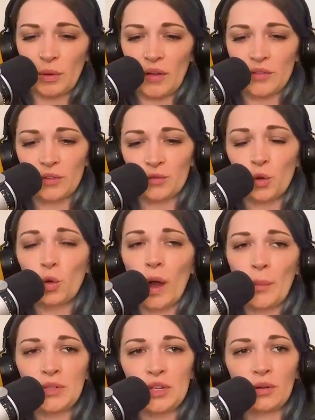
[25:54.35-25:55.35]
will have a full
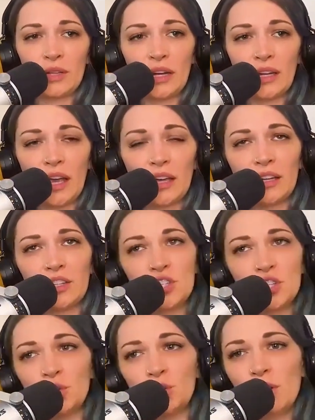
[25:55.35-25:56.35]
episode dedicated
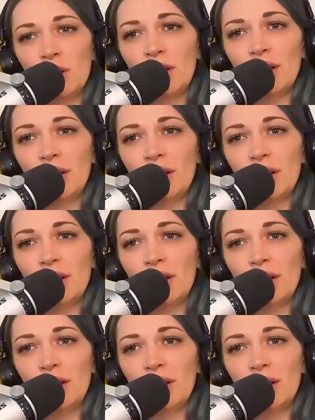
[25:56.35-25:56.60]
to